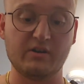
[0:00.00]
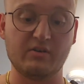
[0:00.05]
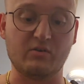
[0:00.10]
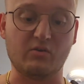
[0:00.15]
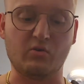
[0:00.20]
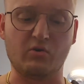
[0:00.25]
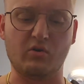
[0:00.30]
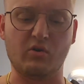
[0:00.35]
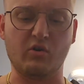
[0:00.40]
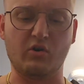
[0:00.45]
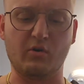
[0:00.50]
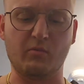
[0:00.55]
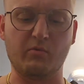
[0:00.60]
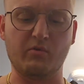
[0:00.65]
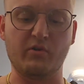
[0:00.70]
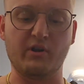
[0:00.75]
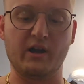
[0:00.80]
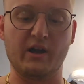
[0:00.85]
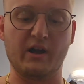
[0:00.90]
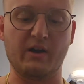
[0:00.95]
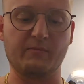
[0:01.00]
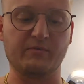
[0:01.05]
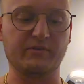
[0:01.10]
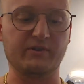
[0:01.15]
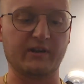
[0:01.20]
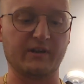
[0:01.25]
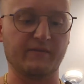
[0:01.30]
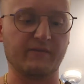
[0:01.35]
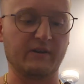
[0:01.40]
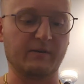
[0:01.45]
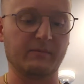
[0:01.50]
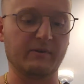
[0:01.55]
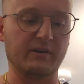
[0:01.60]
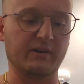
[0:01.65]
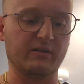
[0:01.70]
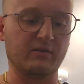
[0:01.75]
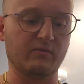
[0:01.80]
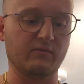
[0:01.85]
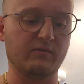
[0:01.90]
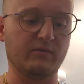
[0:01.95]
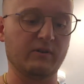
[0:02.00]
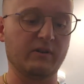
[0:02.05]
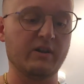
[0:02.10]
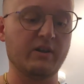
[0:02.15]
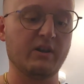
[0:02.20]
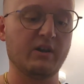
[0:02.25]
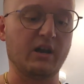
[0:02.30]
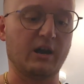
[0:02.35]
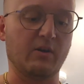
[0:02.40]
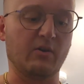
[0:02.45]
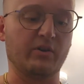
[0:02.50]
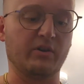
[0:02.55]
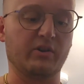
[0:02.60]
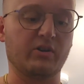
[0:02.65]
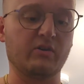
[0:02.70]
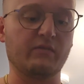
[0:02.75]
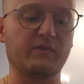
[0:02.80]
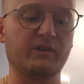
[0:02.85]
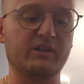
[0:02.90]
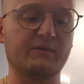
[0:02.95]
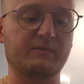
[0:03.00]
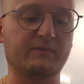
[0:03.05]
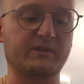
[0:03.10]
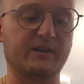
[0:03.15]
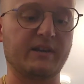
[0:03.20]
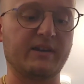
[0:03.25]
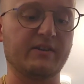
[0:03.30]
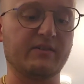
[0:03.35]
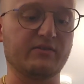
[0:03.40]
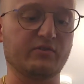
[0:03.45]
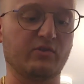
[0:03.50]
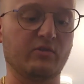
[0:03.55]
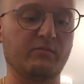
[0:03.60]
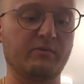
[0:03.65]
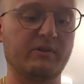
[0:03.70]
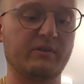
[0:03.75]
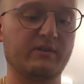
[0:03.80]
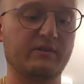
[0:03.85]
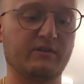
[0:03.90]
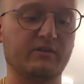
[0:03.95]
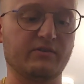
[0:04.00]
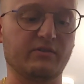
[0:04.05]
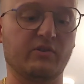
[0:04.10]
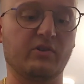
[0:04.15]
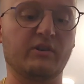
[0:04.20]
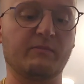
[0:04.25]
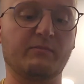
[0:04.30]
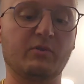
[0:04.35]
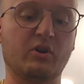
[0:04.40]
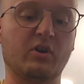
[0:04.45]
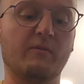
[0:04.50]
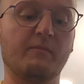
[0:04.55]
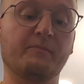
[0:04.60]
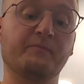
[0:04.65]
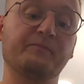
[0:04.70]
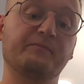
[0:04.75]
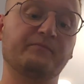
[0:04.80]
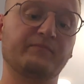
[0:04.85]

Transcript: Oh, bloody hell, potato fell apart. Lovely. I'm going to cut these potatoes up, because I'm going to put them